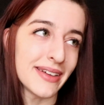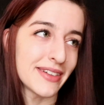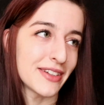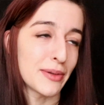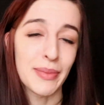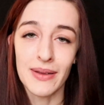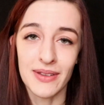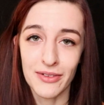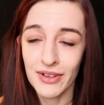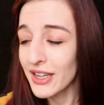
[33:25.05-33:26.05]
just a
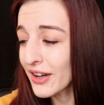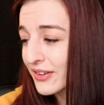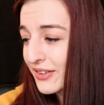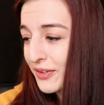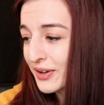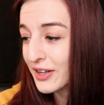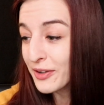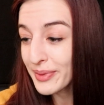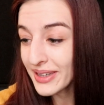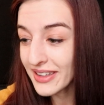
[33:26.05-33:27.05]
basic video, or it
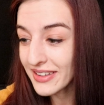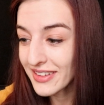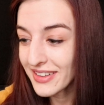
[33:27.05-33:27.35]
could be